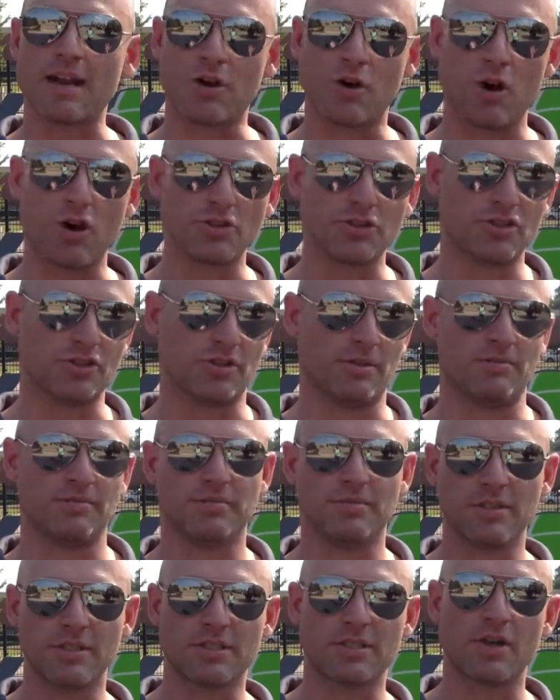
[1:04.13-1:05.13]
of culture.
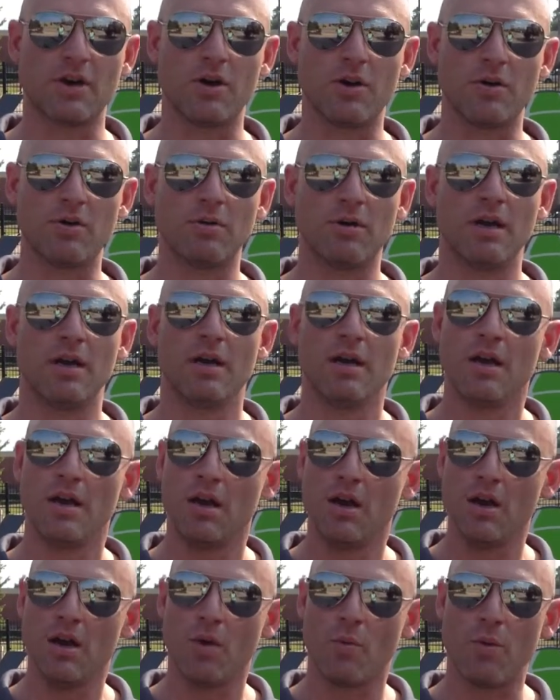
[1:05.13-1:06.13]
So
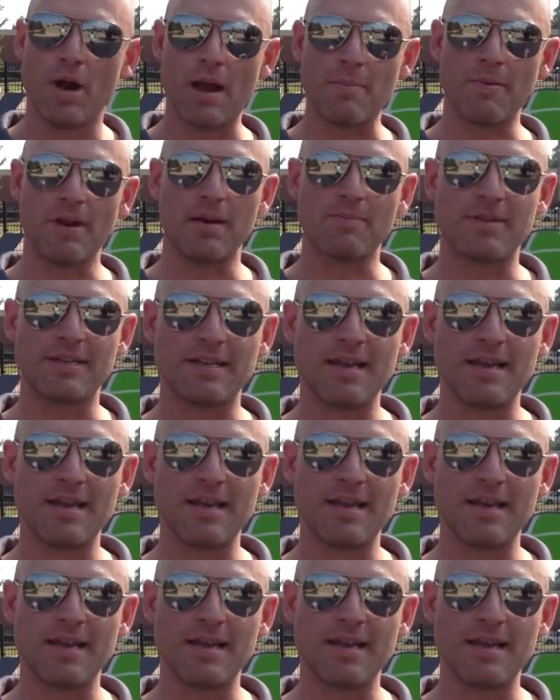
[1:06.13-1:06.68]
wrapping up the